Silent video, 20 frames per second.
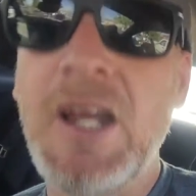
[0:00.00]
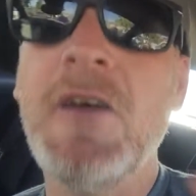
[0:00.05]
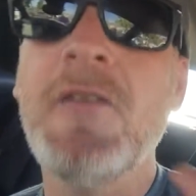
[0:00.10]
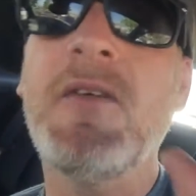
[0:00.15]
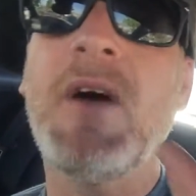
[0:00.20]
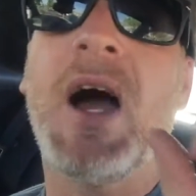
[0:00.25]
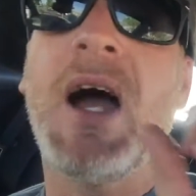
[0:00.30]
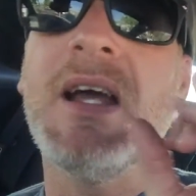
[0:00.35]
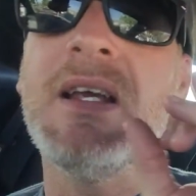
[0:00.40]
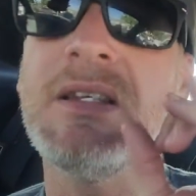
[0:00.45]

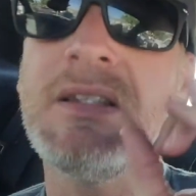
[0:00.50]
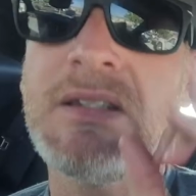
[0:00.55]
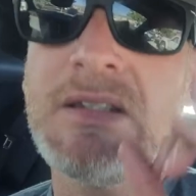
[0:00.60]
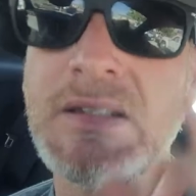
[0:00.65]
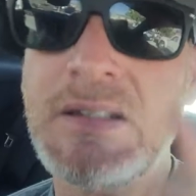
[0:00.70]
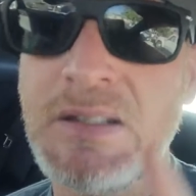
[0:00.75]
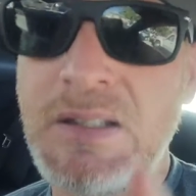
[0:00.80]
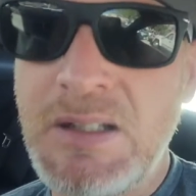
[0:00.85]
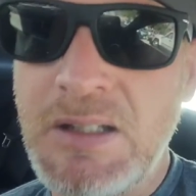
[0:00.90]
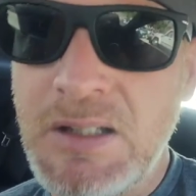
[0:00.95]
If I
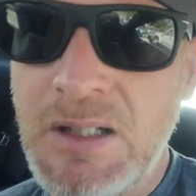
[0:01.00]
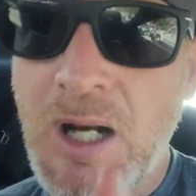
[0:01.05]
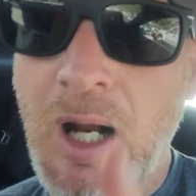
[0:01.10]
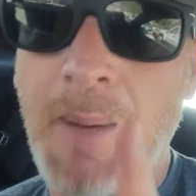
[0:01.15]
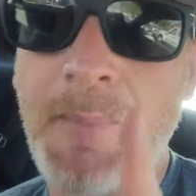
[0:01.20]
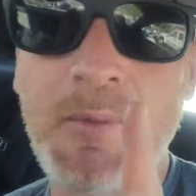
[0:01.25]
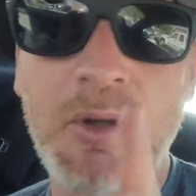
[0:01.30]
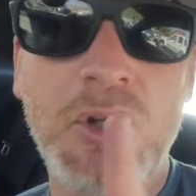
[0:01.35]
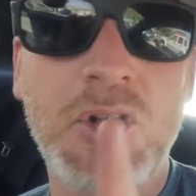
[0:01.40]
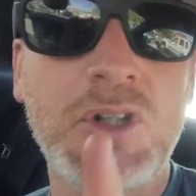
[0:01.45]
see it,
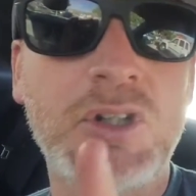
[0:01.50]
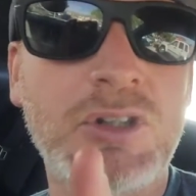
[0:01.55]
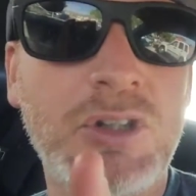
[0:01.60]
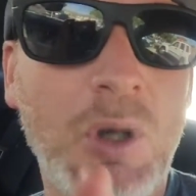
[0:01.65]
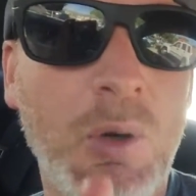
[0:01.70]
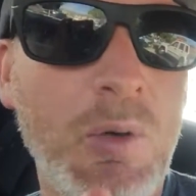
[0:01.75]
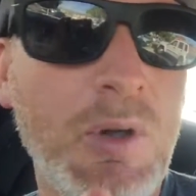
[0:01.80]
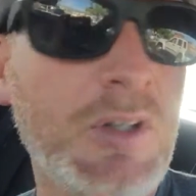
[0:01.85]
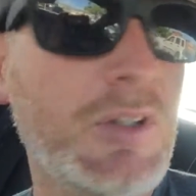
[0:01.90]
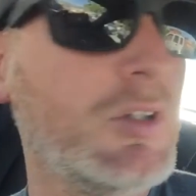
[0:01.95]
I'm going to
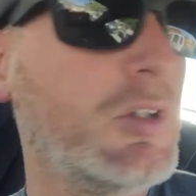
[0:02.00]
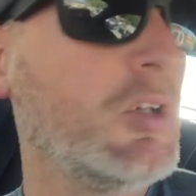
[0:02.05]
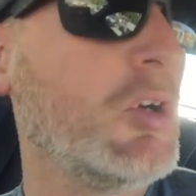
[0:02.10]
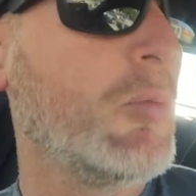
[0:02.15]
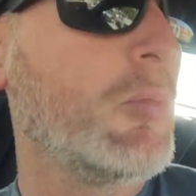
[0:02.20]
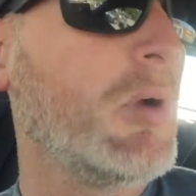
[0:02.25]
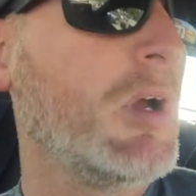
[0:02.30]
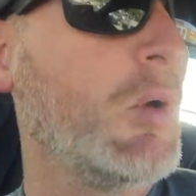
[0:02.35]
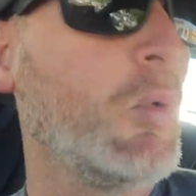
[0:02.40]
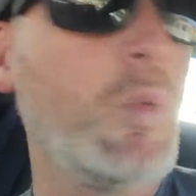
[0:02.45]
show it to
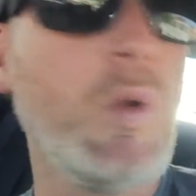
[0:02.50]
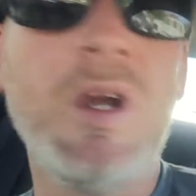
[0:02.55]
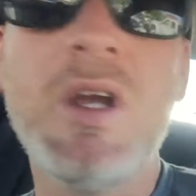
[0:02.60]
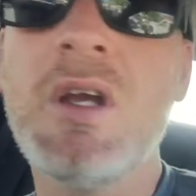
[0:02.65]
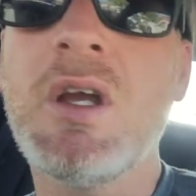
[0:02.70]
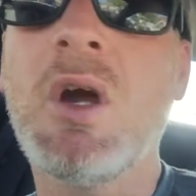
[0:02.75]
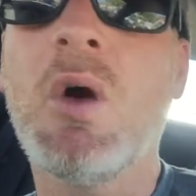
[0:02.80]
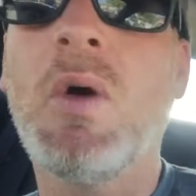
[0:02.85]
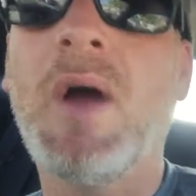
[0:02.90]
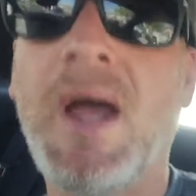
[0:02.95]
you. But
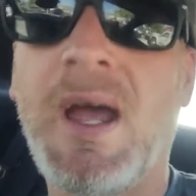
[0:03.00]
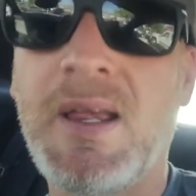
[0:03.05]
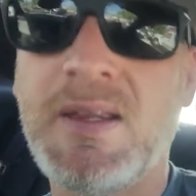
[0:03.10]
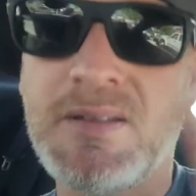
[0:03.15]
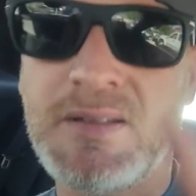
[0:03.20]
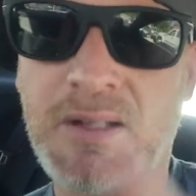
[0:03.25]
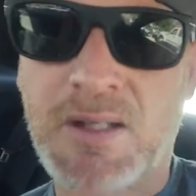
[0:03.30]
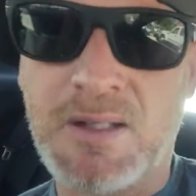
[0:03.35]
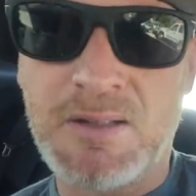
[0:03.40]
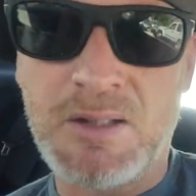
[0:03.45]
Winco
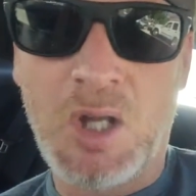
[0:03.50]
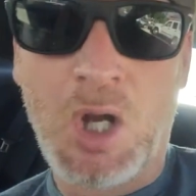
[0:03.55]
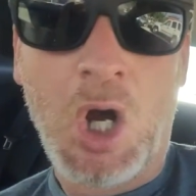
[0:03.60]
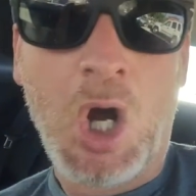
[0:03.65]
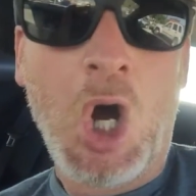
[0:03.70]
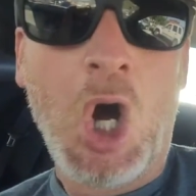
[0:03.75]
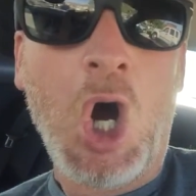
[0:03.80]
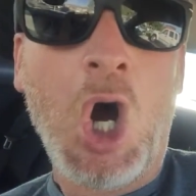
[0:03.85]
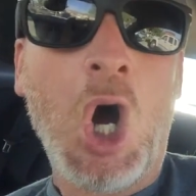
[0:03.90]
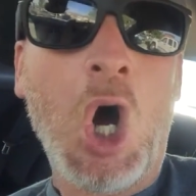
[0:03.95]
has this
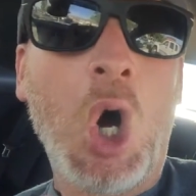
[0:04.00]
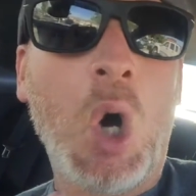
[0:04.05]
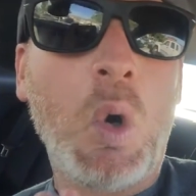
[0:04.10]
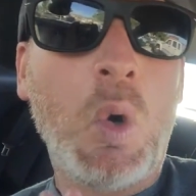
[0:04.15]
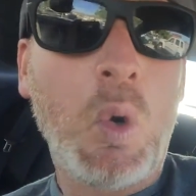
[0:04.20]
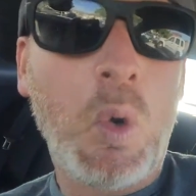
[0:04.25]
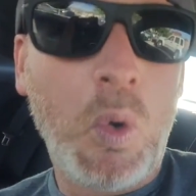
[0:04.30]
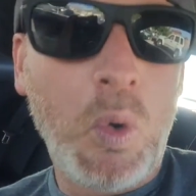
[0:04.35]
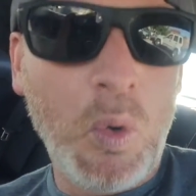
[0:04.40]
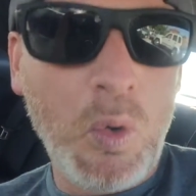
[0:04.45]

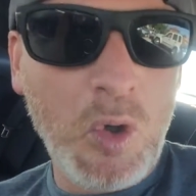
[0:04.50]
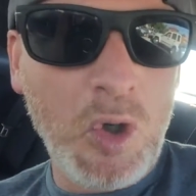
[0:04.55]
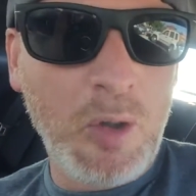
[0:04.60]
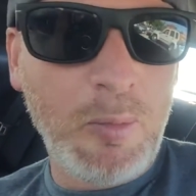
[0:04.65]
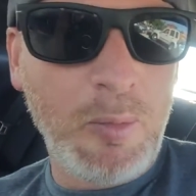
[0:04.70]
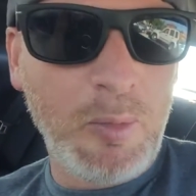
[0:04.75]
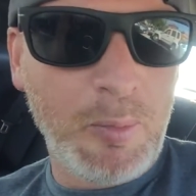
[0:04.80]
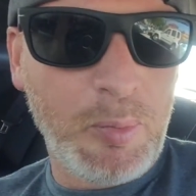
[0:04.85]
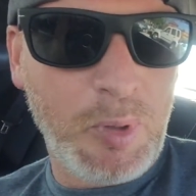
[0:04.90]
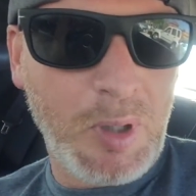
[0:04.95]

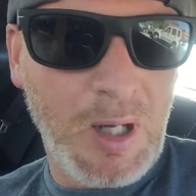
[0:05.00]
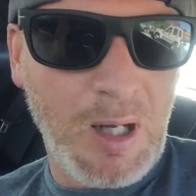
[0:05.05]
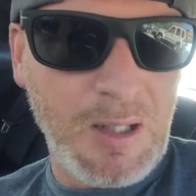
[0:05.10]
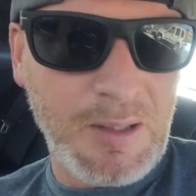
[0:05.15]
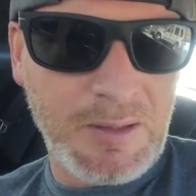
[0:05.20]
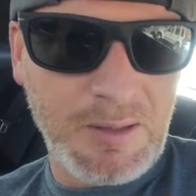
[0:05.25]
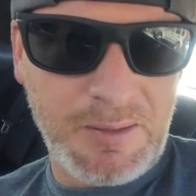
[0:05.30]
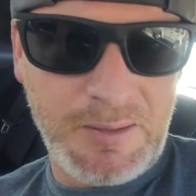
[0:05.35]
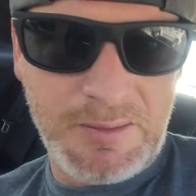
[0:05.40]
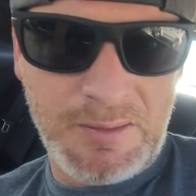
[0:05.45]
horrible
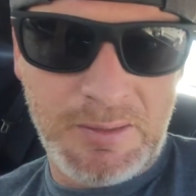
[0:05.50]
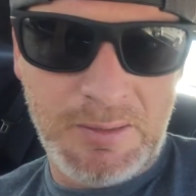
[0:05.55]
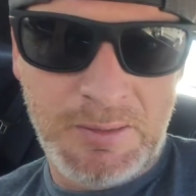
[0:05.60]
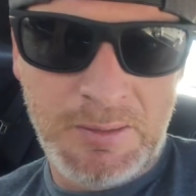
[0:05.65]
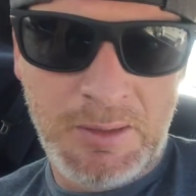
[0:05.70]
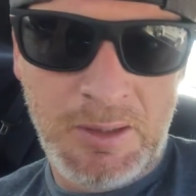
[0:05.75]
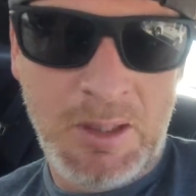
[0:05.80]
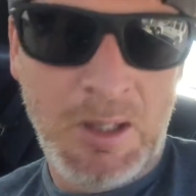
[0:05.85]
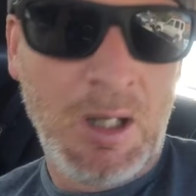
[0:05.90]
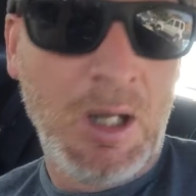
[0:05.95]
practice
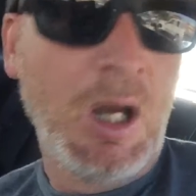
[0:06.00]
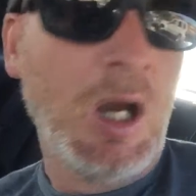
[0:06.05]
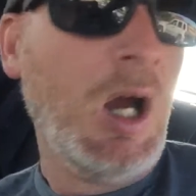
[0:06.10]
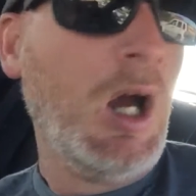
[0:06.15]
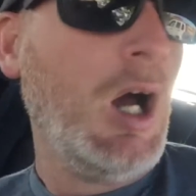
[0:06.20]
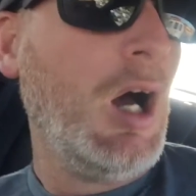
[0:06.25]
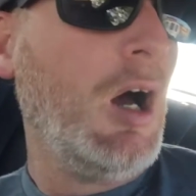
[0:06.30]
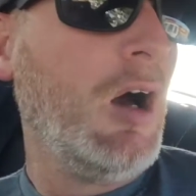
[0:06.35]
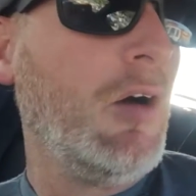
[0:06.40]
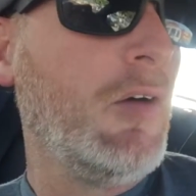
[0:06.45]

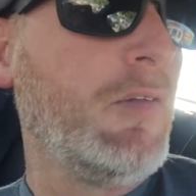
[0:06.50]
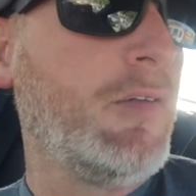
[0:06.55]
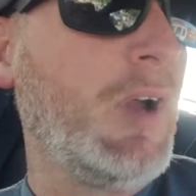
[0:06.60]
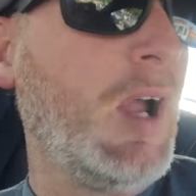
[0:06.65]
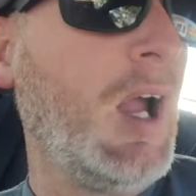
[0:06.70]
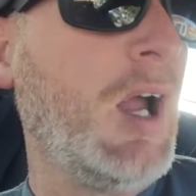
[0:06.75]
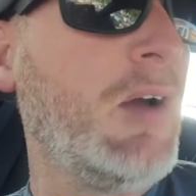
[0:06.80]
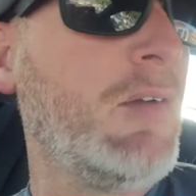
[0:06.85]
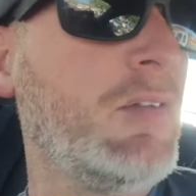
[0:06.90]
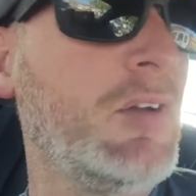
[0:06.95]
of
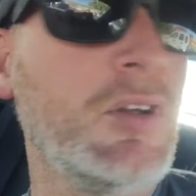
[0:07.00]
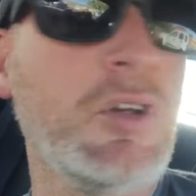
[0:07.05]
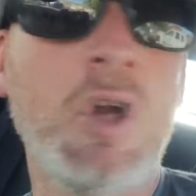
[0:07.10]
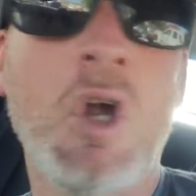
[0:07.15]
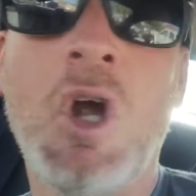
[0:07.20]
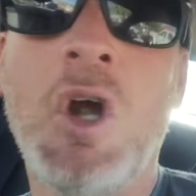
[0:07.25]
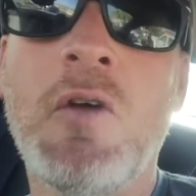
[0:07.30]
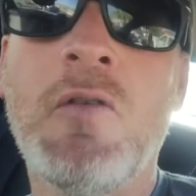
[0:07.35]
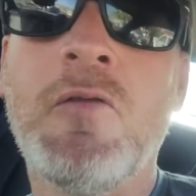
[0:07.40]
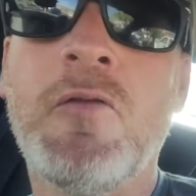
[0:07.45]
having
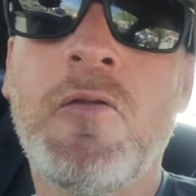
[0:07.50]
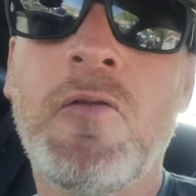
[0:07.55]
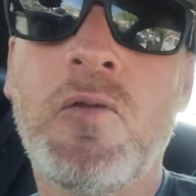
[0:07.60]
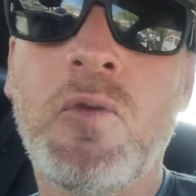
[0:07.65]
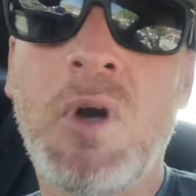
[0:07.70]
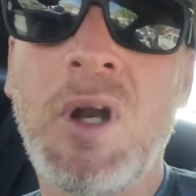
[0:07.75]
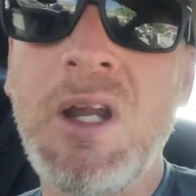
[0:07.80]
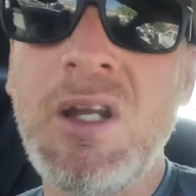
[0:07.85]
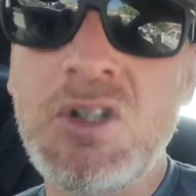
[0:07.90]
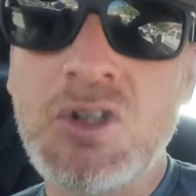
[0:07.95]

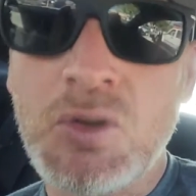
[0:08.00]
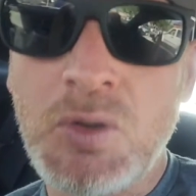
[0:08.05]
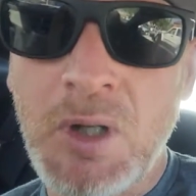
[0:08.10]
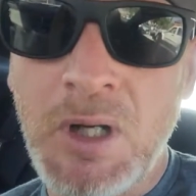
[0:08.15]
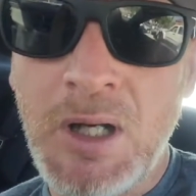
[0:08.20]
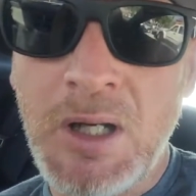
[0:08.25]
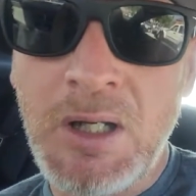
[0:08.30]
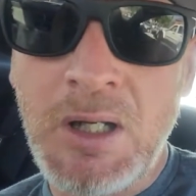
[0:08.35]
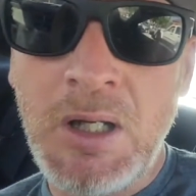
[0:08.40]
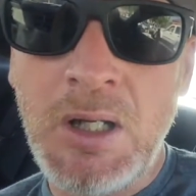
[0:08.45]
freight
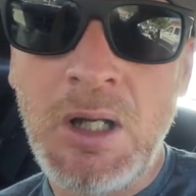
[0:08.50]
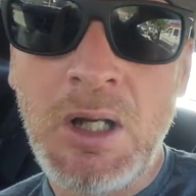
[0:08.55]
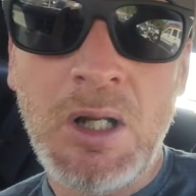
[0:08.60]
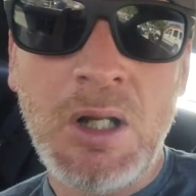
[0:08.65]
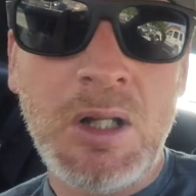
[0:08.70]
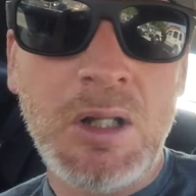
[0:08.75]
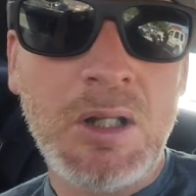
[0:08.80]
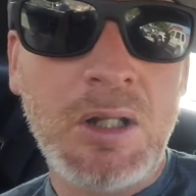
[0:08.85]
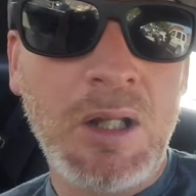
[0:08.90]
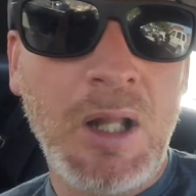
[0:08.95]
train
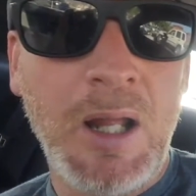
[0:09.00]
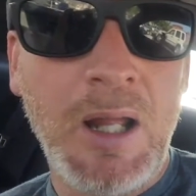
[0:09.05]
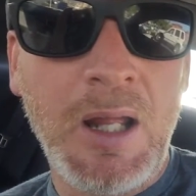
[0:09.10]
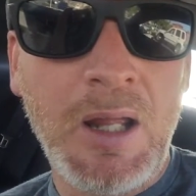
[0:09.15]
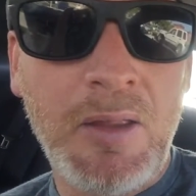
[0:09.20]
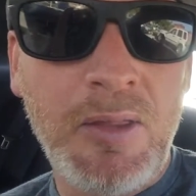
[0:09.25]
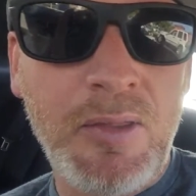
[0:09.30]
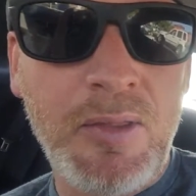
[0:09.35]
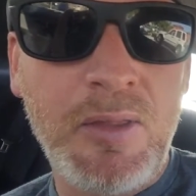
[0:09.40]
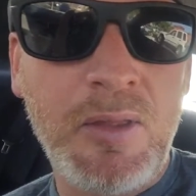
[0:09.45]

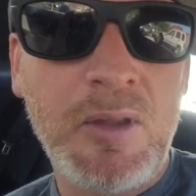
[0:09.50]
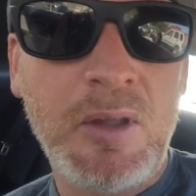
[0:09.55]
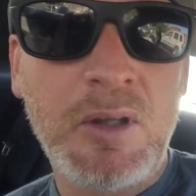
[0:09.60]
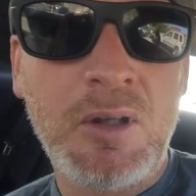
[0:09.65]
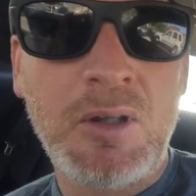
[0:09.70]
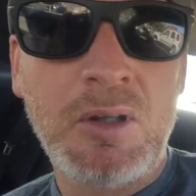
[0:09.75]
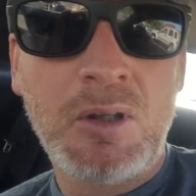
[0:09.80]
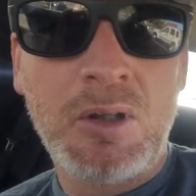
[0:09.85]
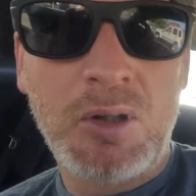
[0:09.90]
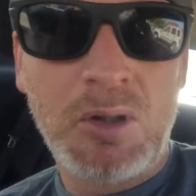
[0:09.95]
length
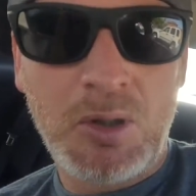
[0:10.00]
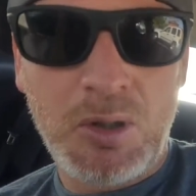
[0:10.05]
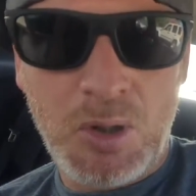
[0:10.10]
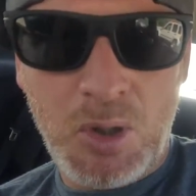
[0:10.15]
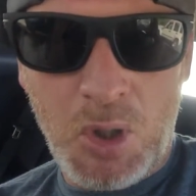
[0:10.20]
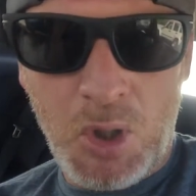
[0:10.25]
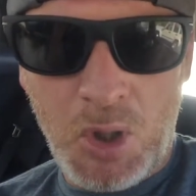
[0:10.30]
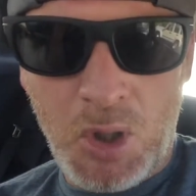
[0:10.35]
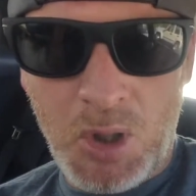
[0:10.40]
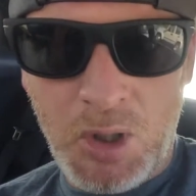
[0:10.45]

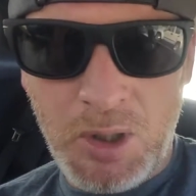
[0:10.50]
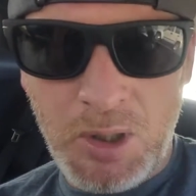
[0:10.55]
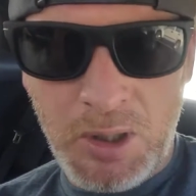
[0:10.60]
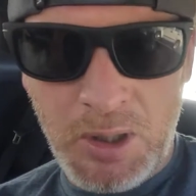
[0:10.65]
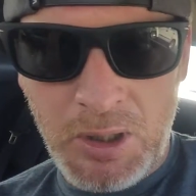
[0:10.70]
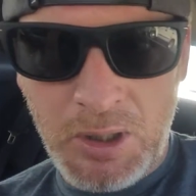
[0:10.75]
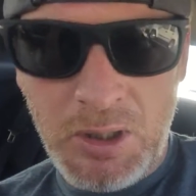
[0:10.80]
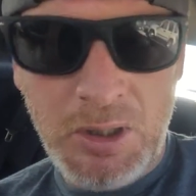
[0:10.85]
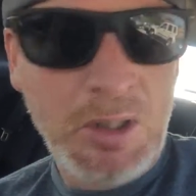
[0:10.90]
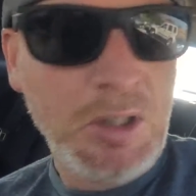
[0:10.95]

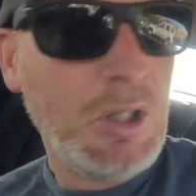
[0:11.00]
long